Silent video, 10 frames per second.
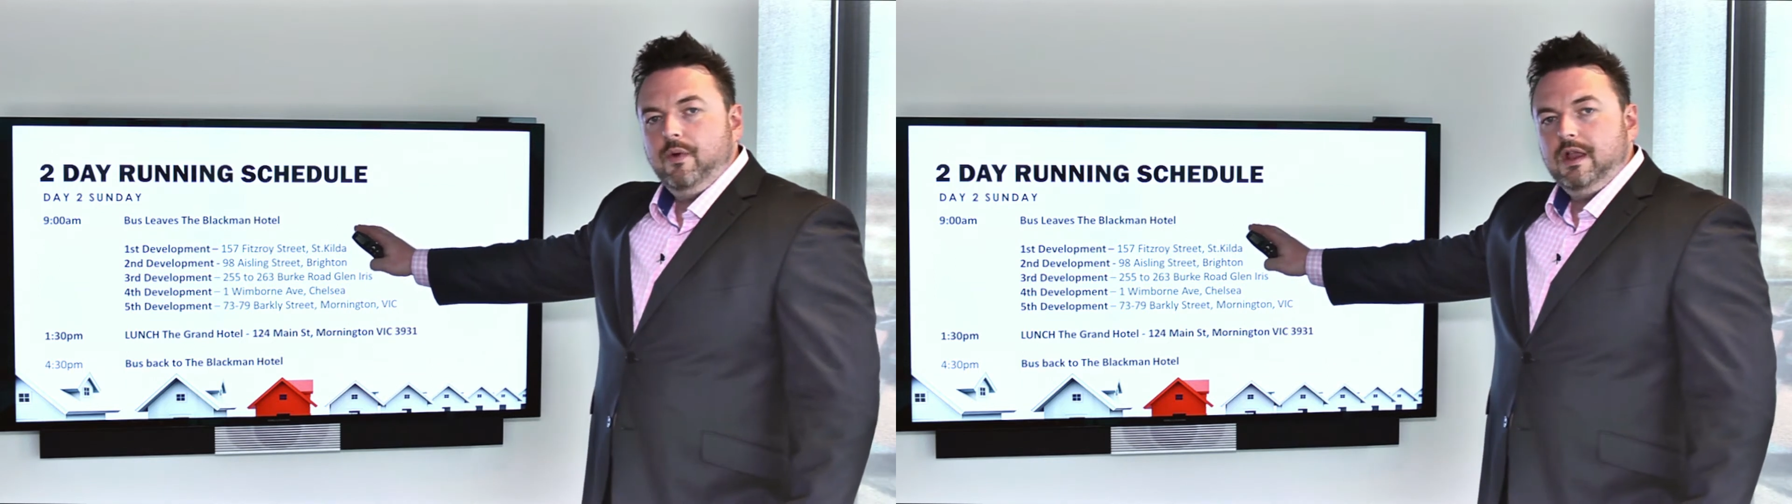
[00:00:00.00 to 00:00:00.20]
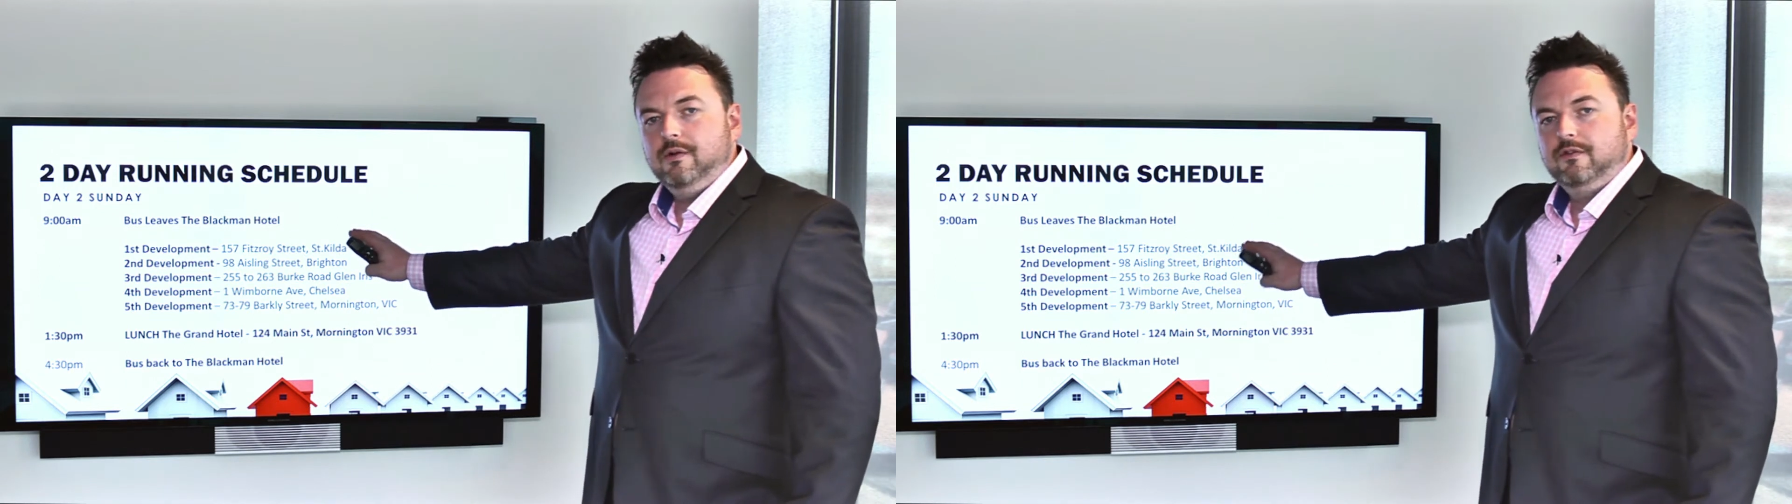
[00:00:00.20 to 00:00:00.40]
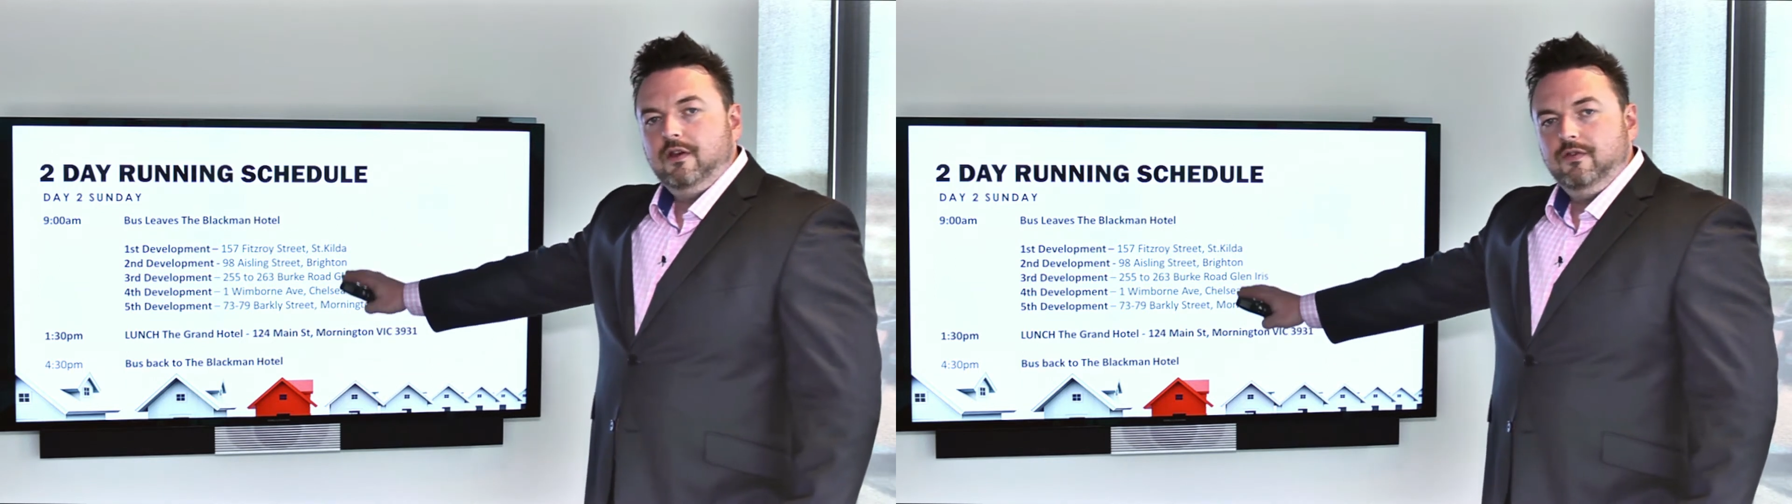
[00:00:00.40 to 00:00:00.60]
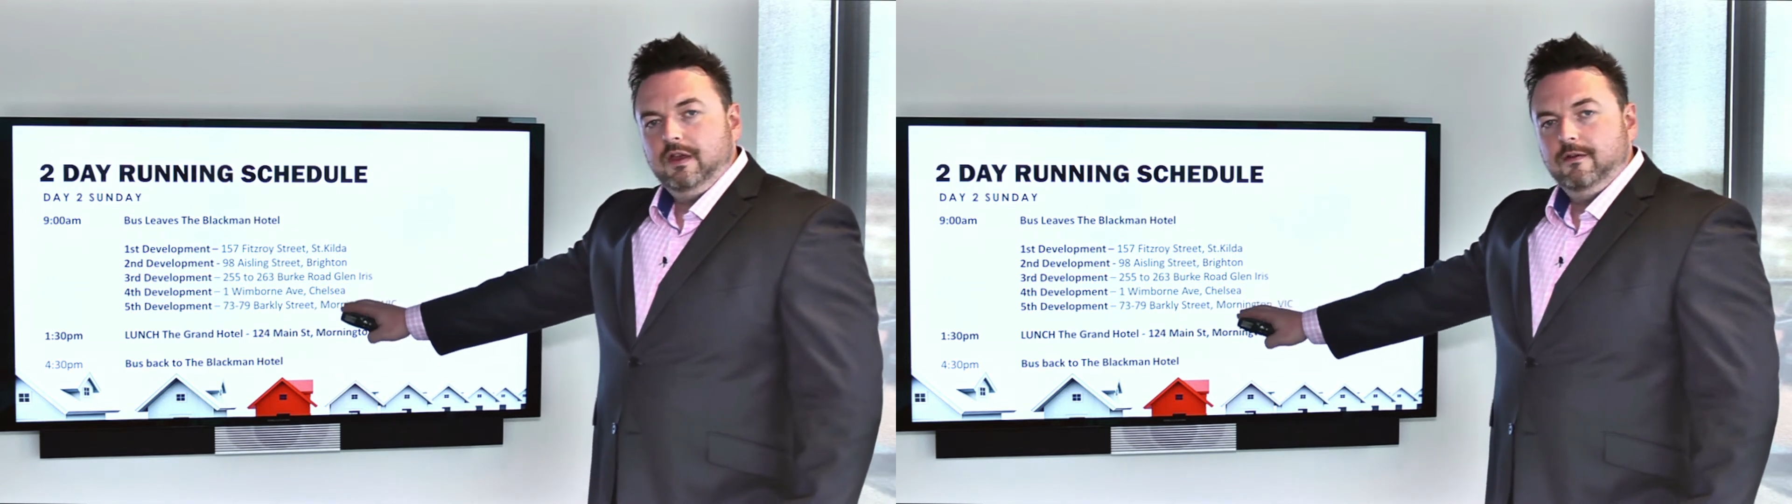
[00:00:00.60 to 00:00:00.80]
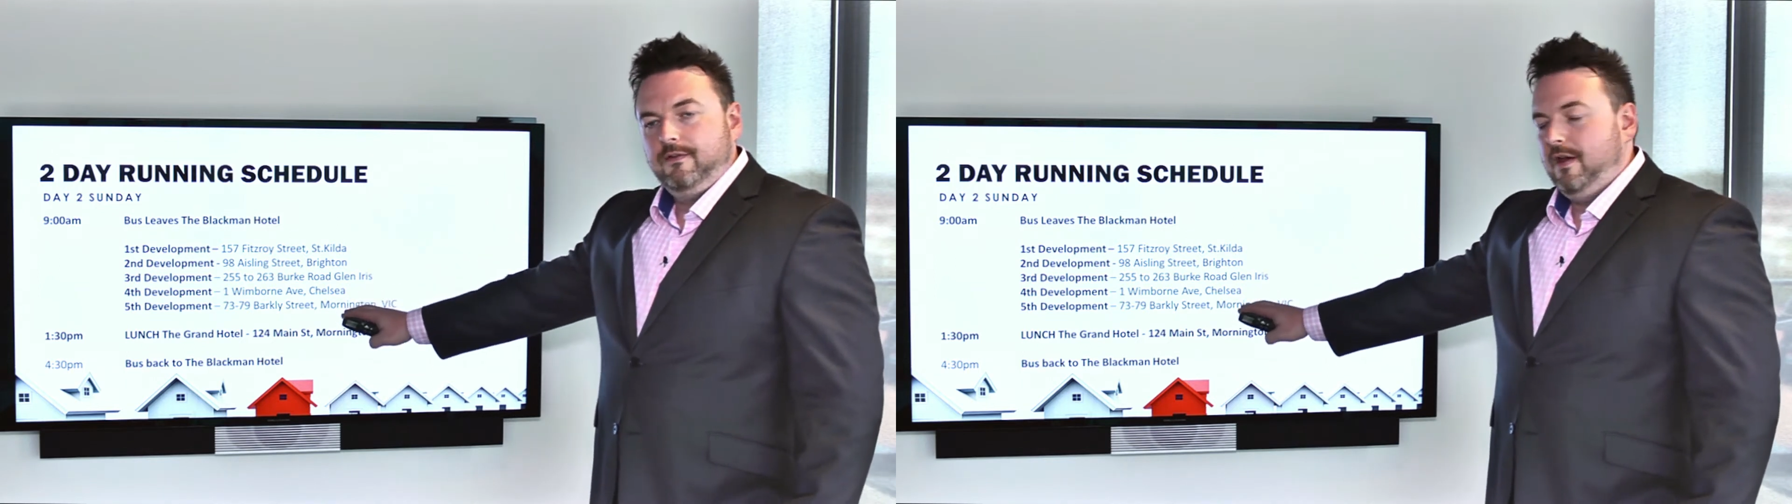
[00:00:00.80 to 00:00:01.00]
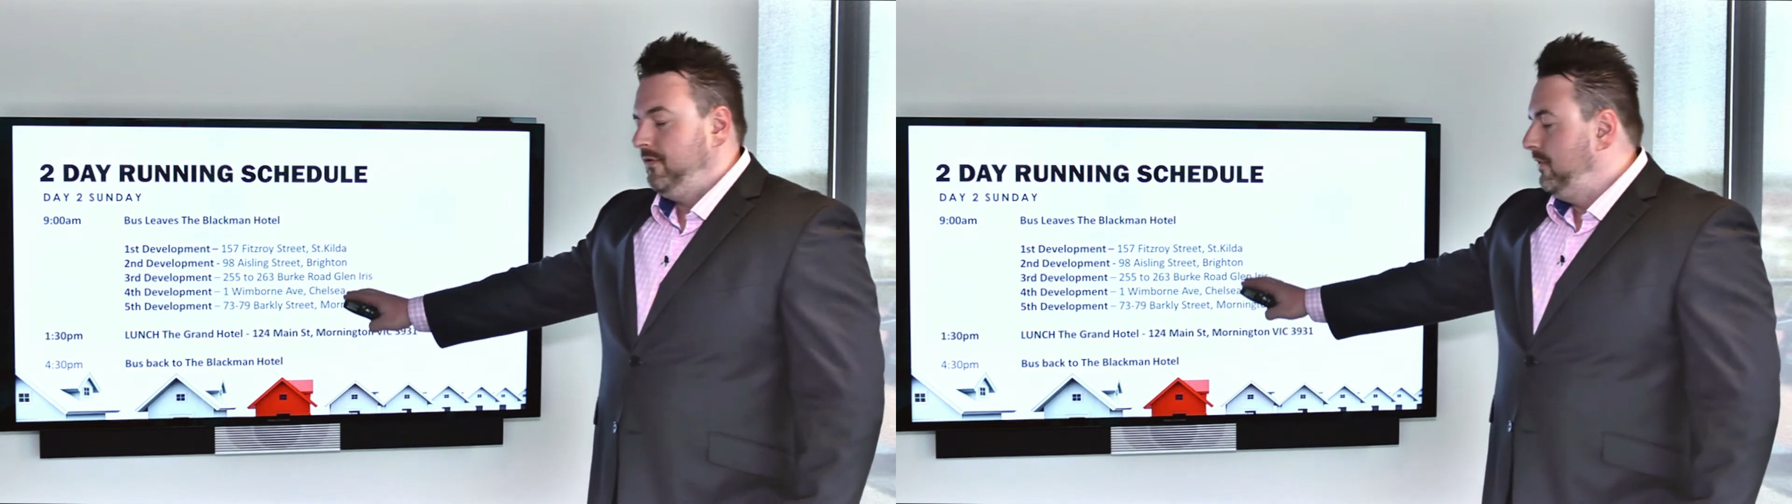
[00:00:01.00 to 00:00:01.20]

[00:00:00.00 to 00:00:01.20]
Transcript: when you attend the event,